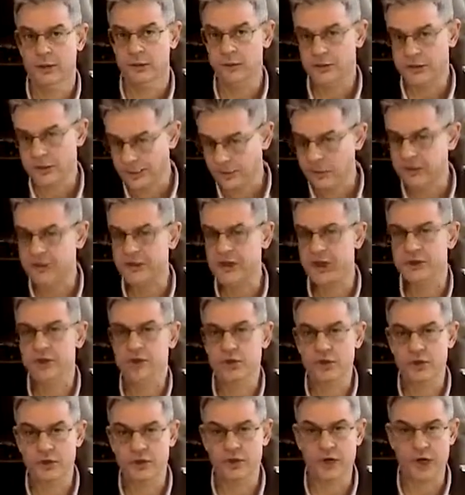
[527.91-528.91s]

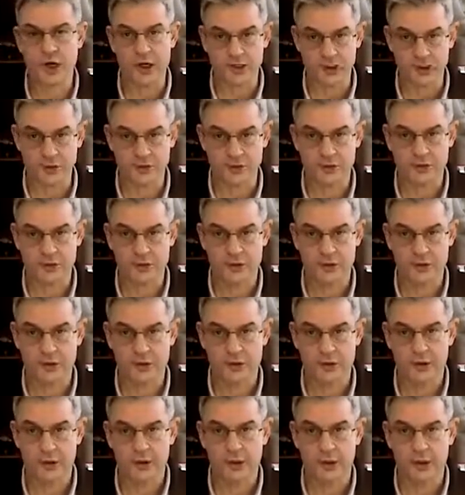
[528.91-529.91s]
substantial change
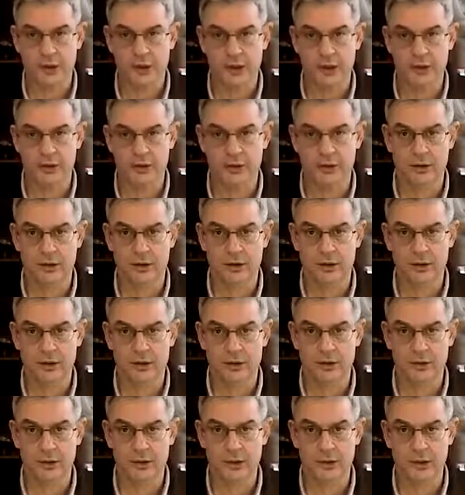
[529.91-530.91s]
in
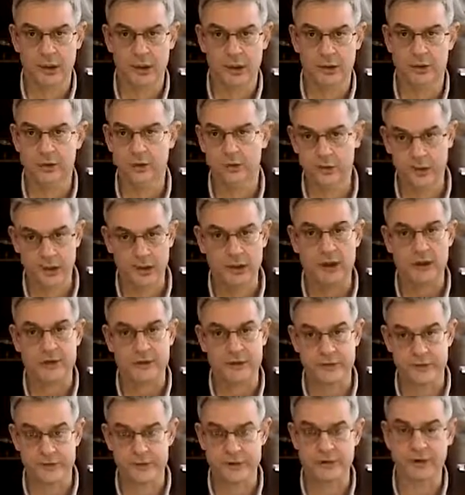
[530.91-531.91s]
the
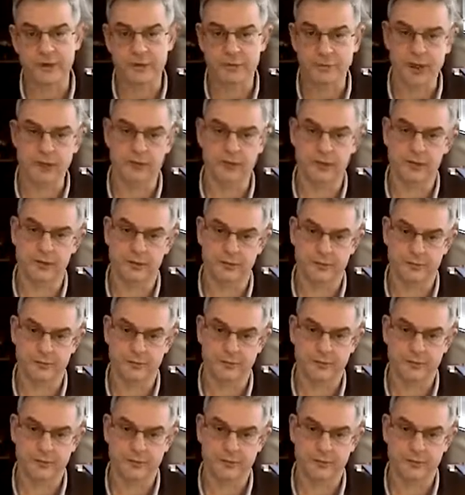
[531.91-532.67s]
narcissistic patient.